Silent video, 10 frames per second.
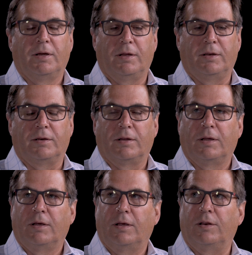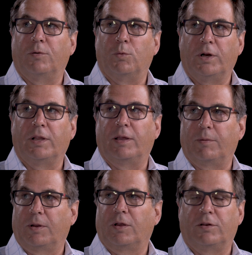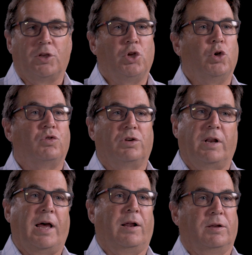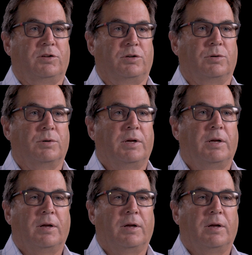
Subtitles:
It is really is a huge denial issue